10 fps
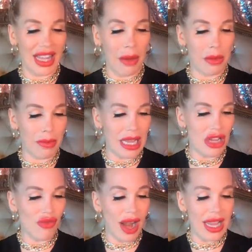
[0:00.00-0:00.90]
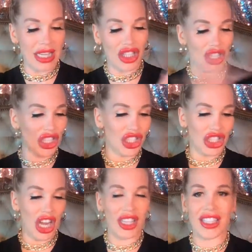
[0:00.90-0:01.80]
That would be great.
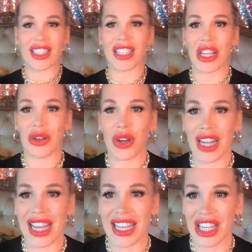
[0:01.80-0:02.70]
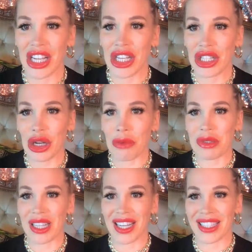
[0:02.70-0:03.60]
Just chuck the sticker on it.
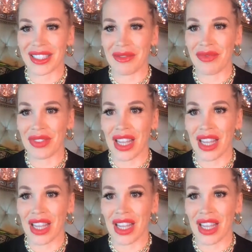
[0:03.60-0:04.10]
Job done.